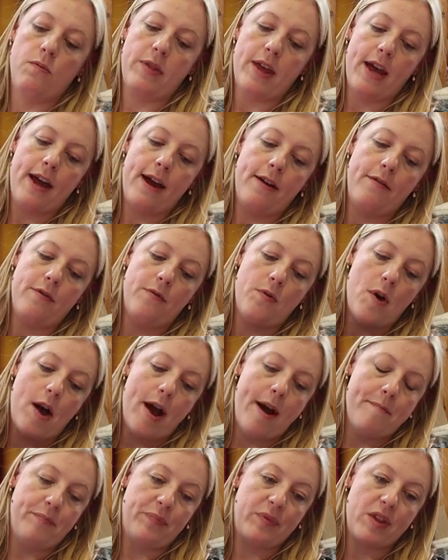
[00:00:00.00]
I
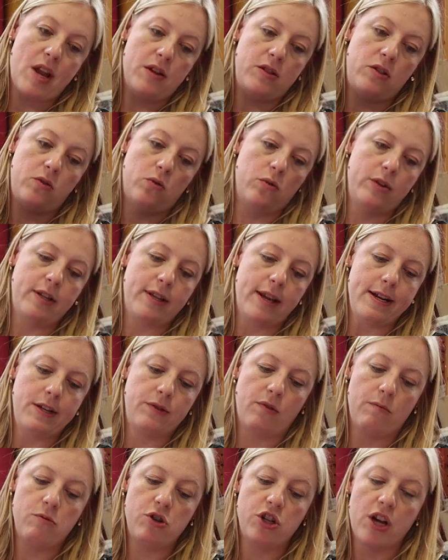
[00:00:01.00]
sourced
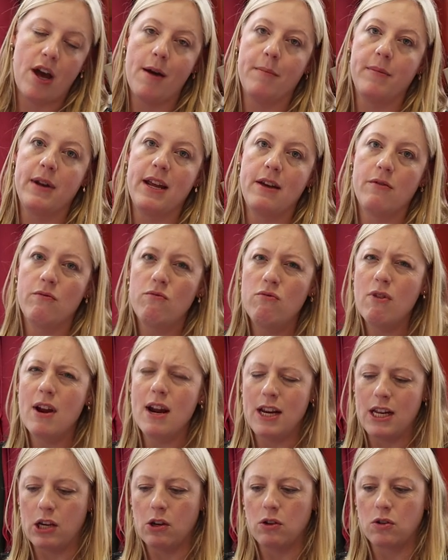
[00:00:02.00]
these from Germany,
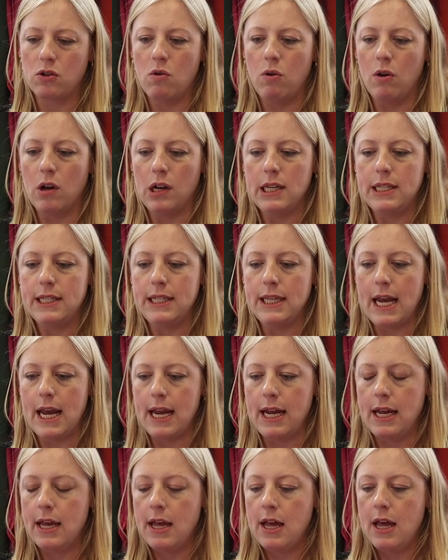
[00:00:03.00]
really good
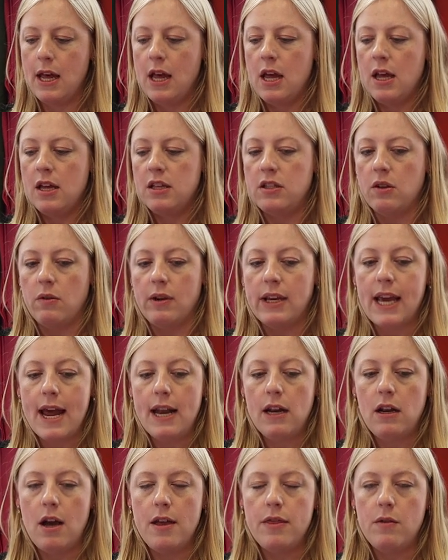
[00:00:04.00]
quality. So
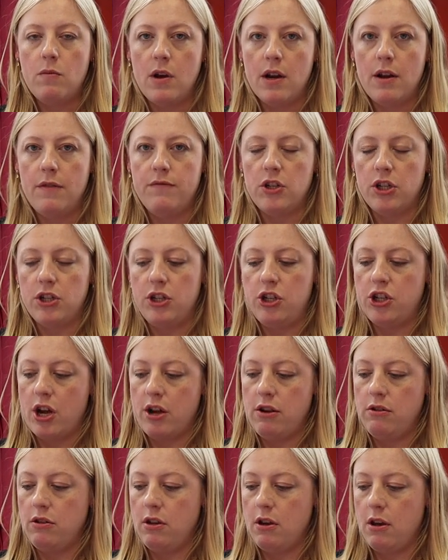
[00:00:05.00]
again, like the one I've just
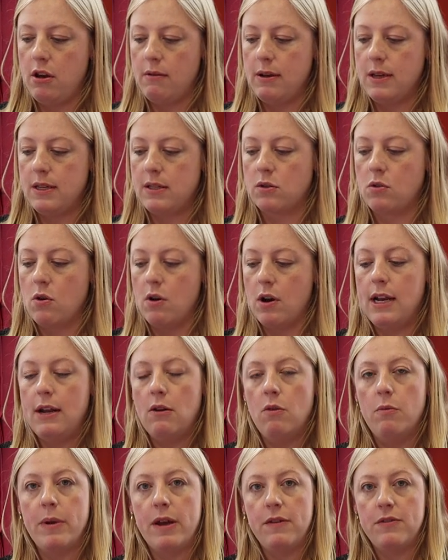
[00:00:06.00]
shown you, it's got a
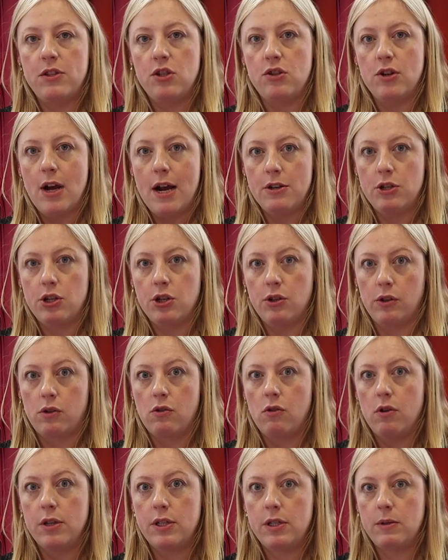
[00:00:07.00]
little bit of stretch on the
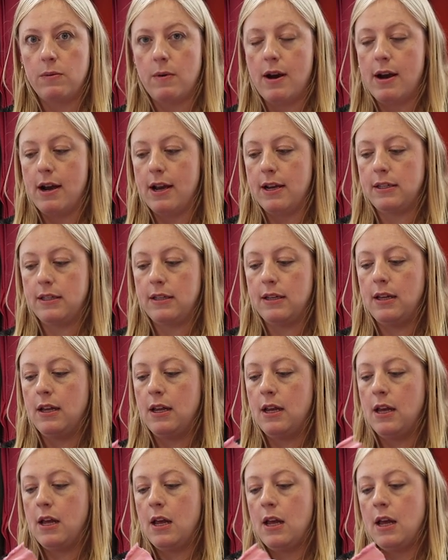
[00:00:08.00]
crosswise,
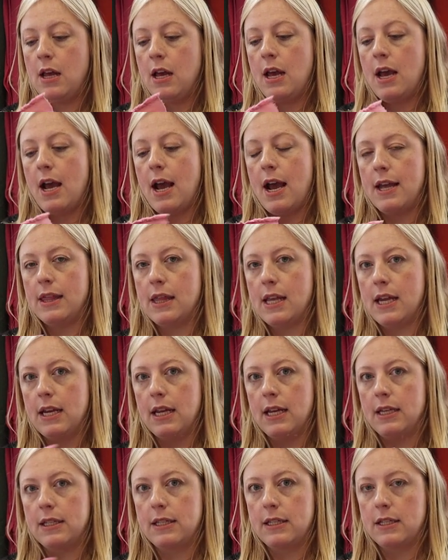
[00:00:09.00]
and then
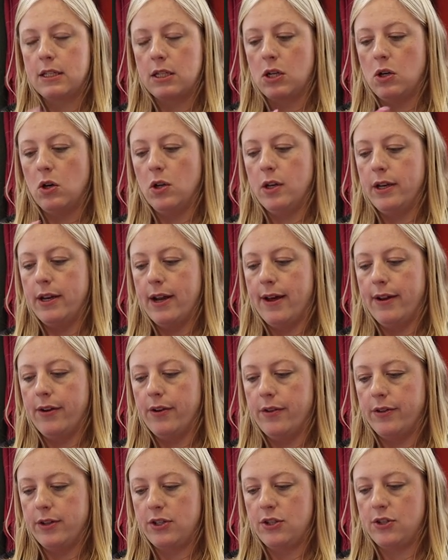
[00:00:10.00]
it's got
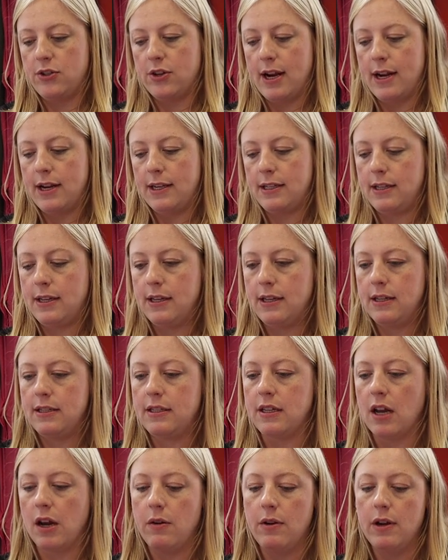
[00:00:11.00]
none on the straight.
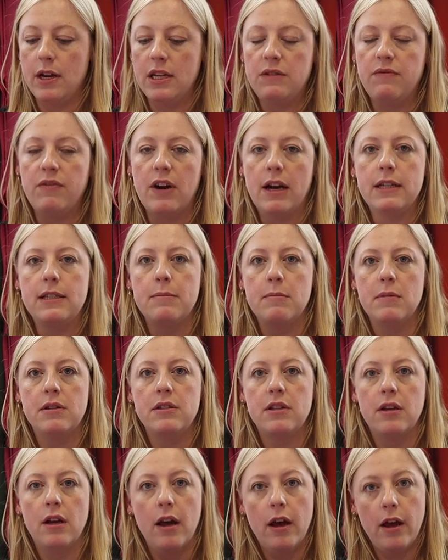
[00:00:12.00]
So it's very
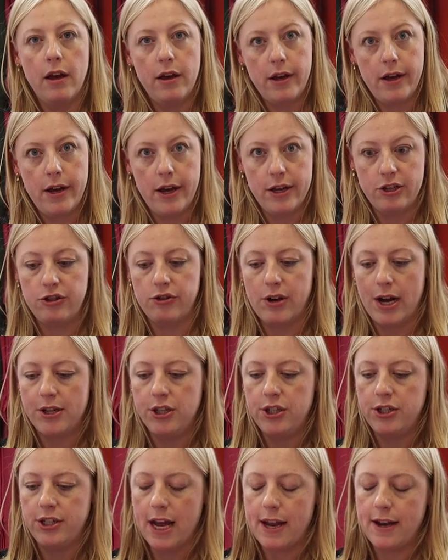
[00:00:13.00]
similar to a
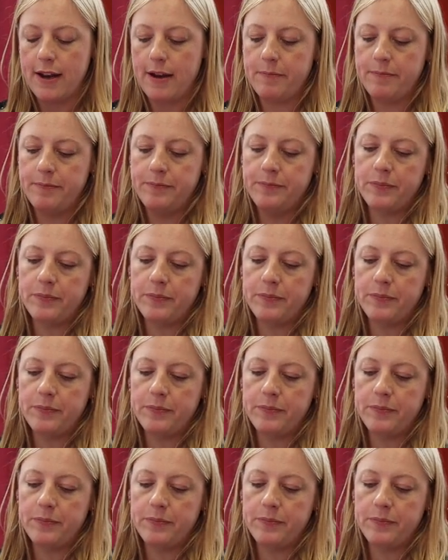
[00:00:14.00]
stretch denim.